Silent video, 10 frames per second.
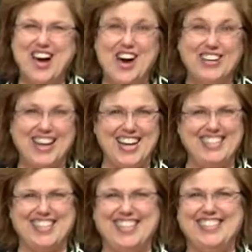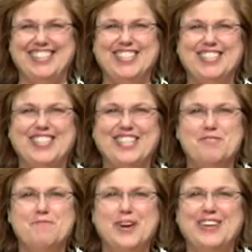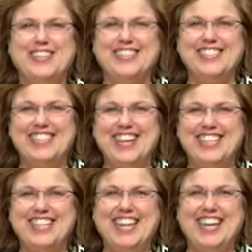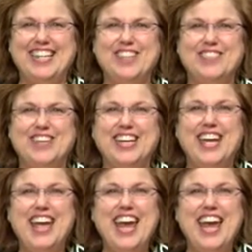all kinds of things here in Sun Prairie since 1983.